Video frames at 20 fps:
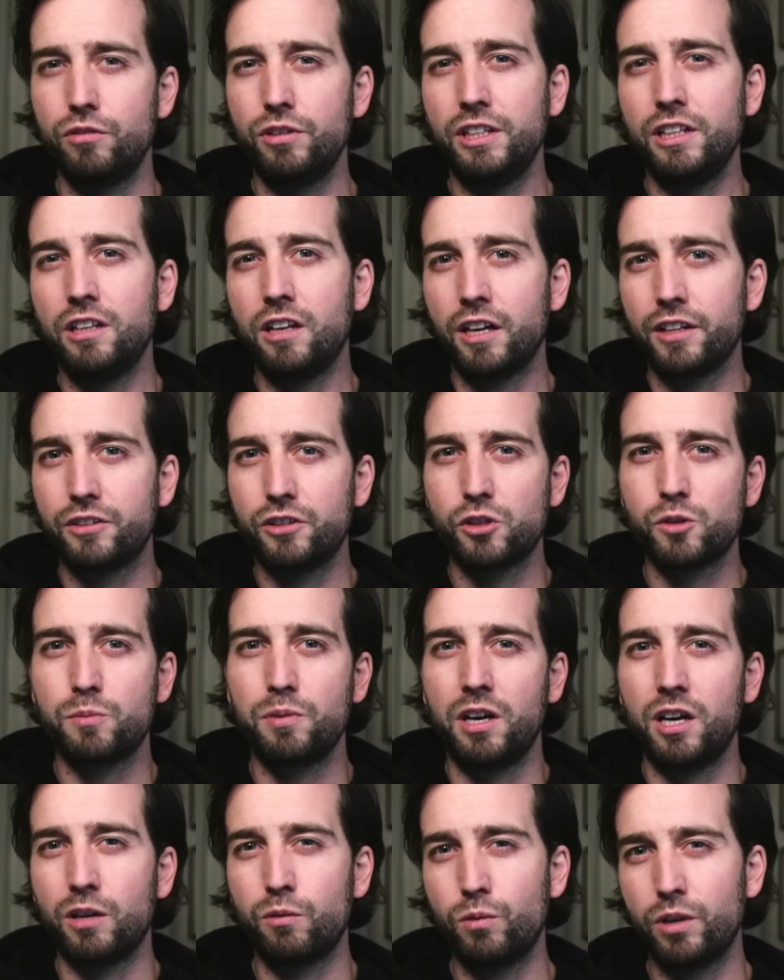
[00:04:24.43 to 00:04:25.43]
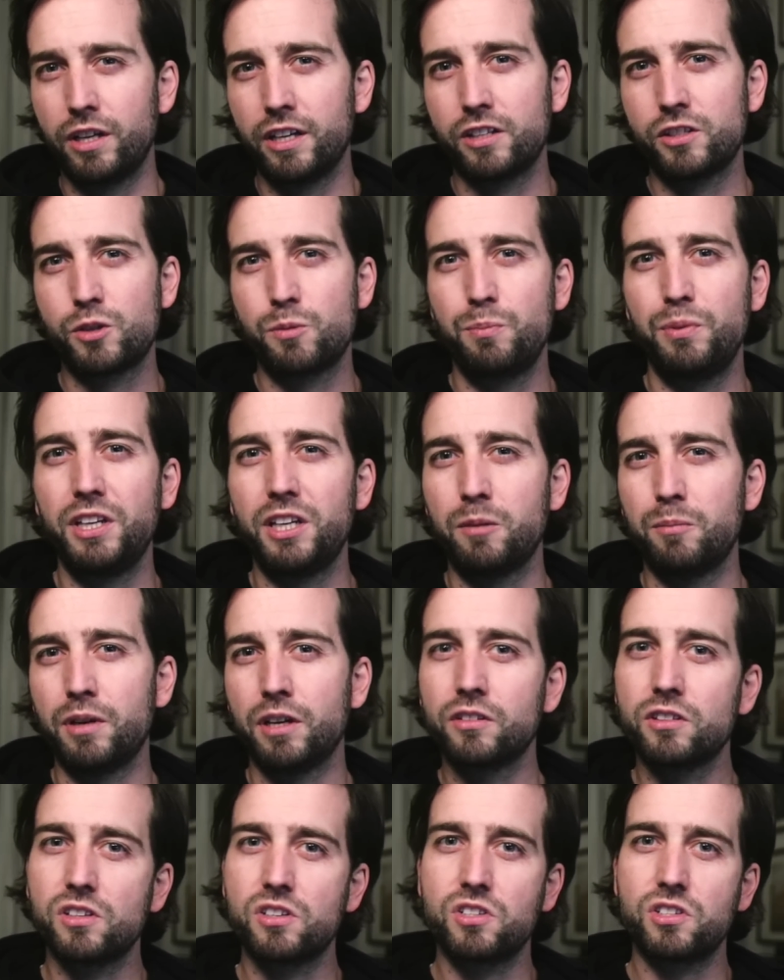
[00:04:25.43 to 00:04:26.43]
I really like this part where they speak
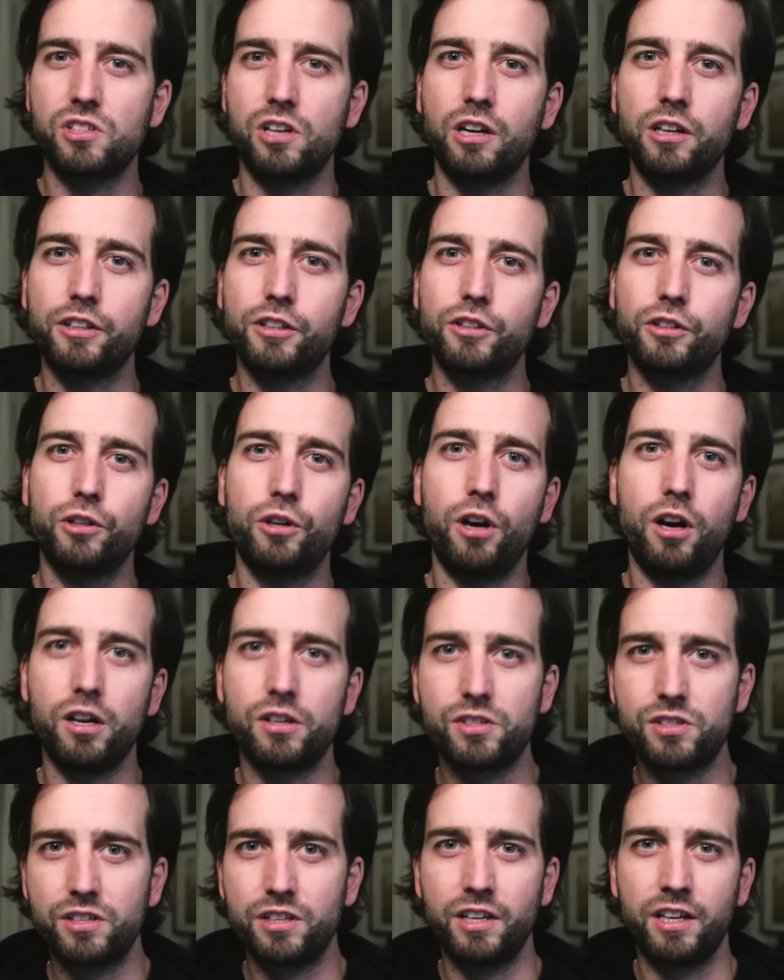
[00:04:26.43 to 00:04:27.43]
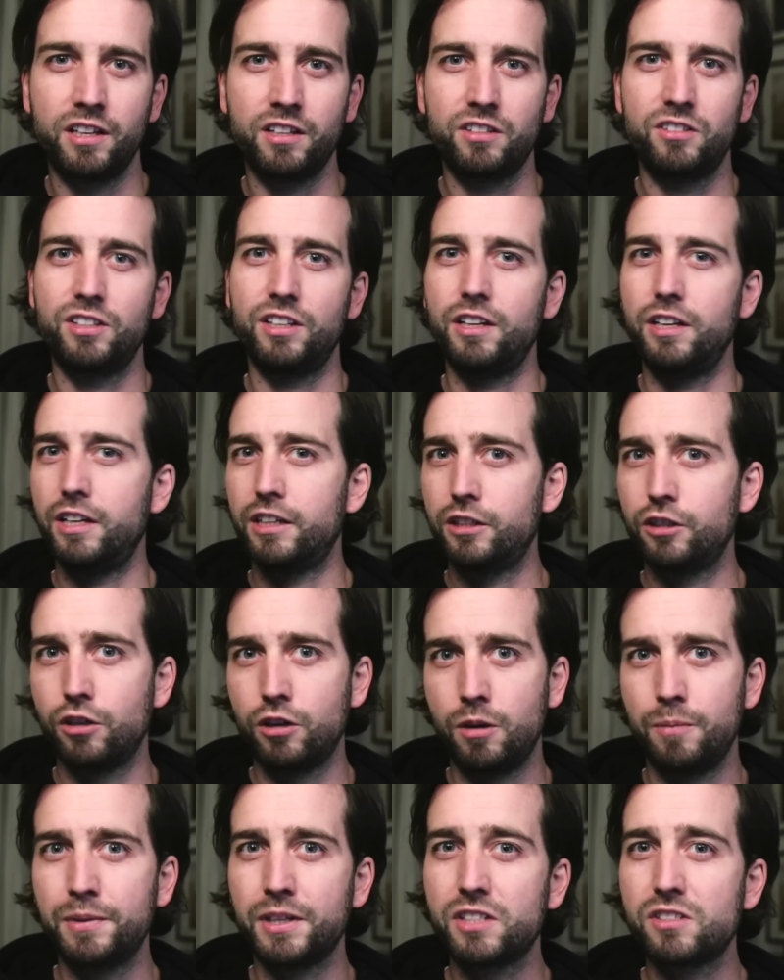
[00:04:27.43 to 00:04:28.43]
about the sunk cost and the
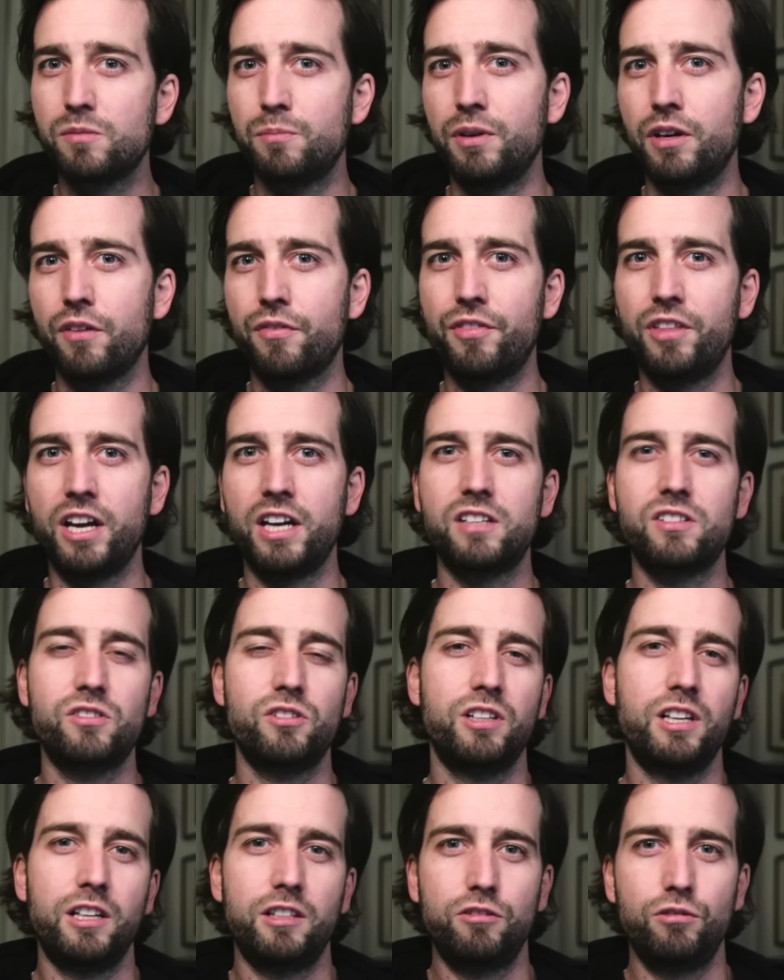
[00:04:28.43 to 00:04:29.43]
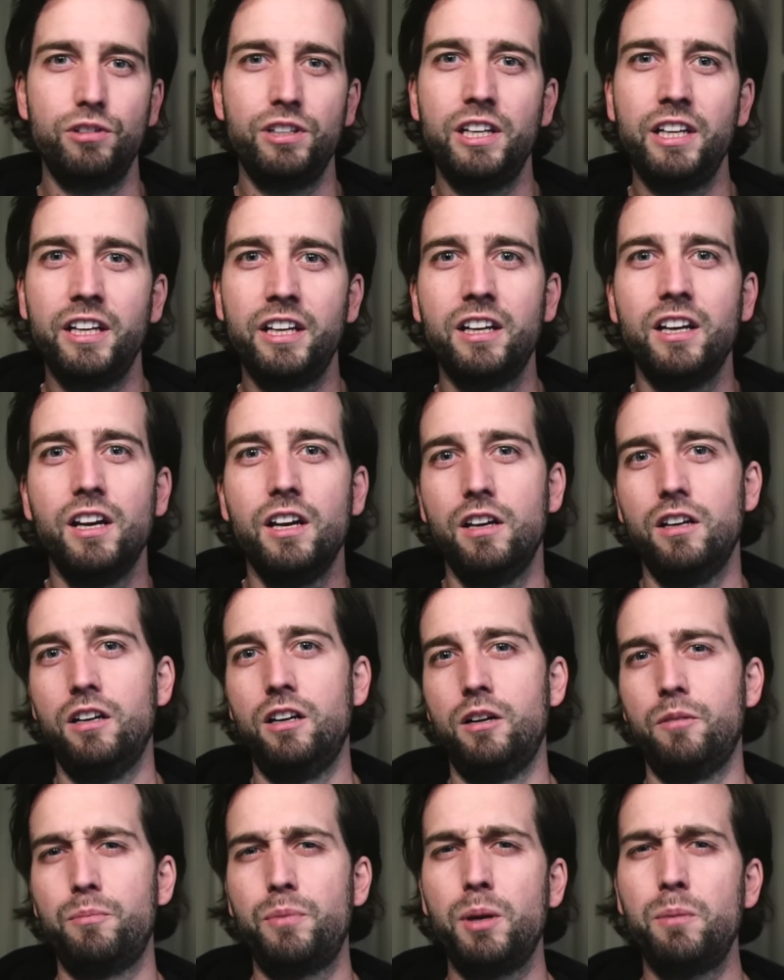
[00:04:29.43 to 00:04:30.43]
economics about that, so that really
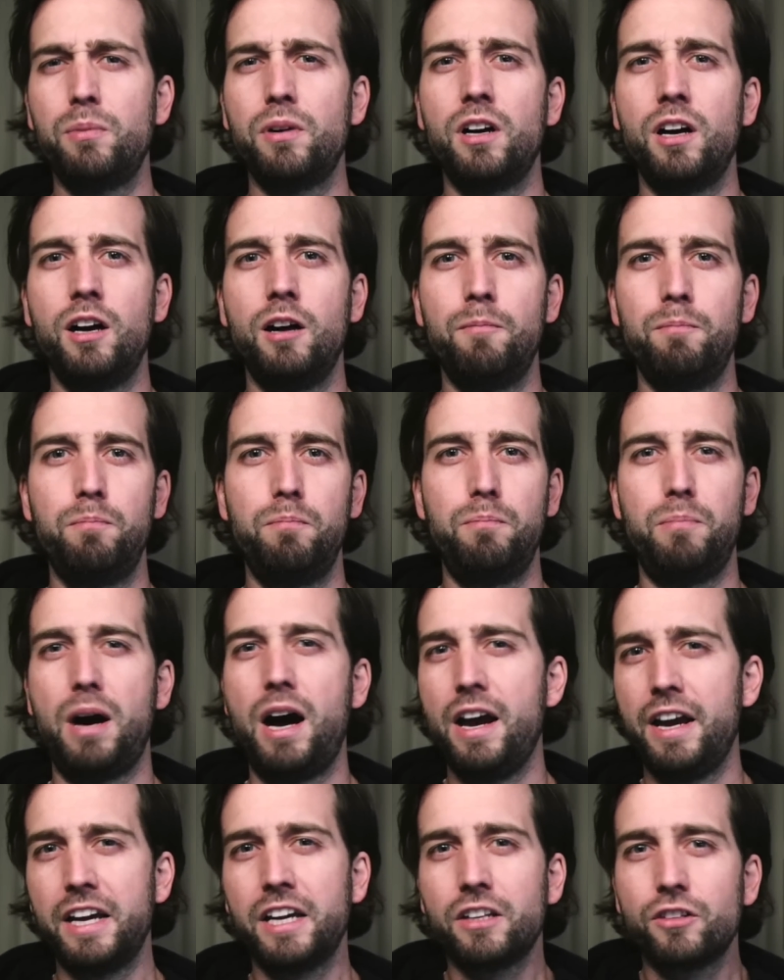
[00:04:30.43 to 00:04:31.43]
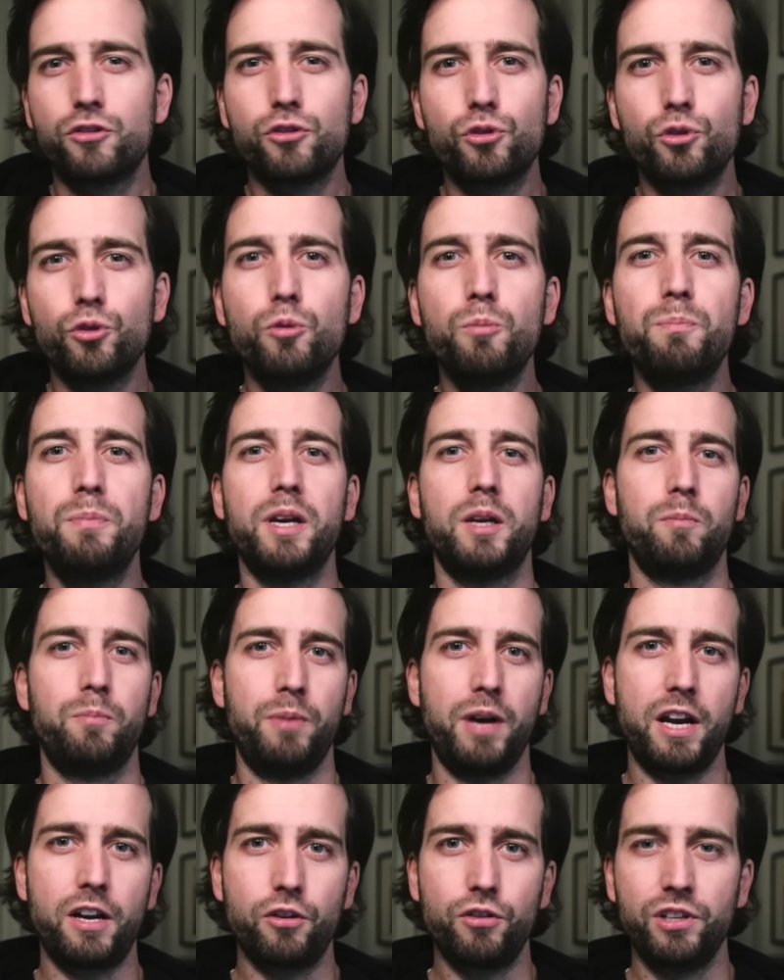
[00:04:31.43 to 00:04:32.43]
people are buying two big
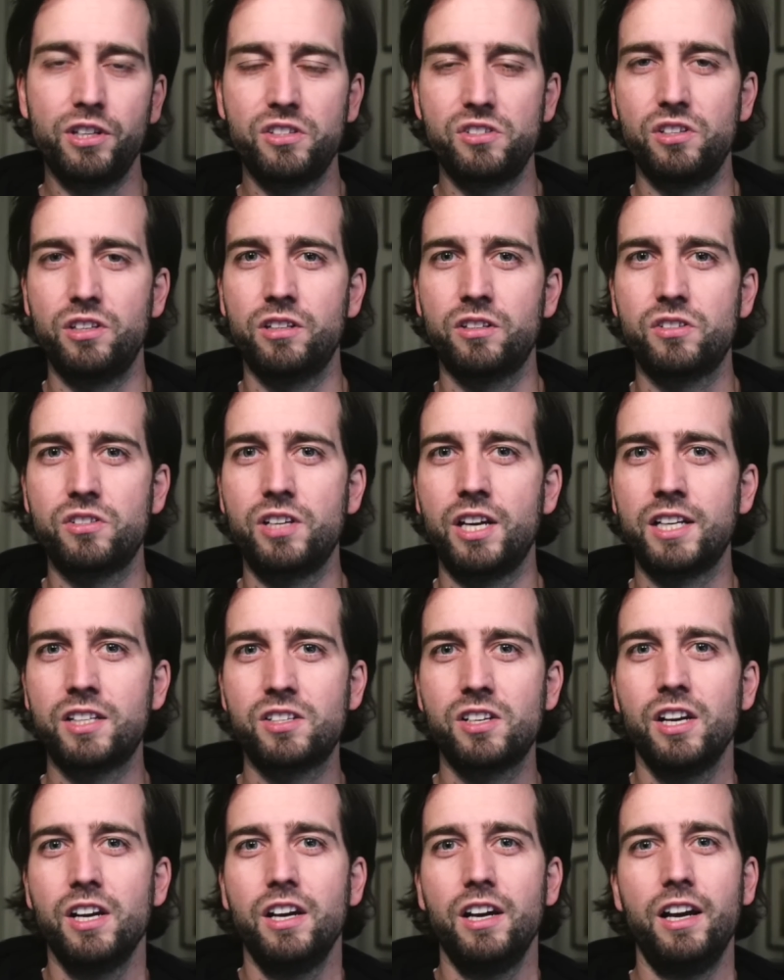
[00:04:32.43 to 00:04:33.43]
batteries in a sense,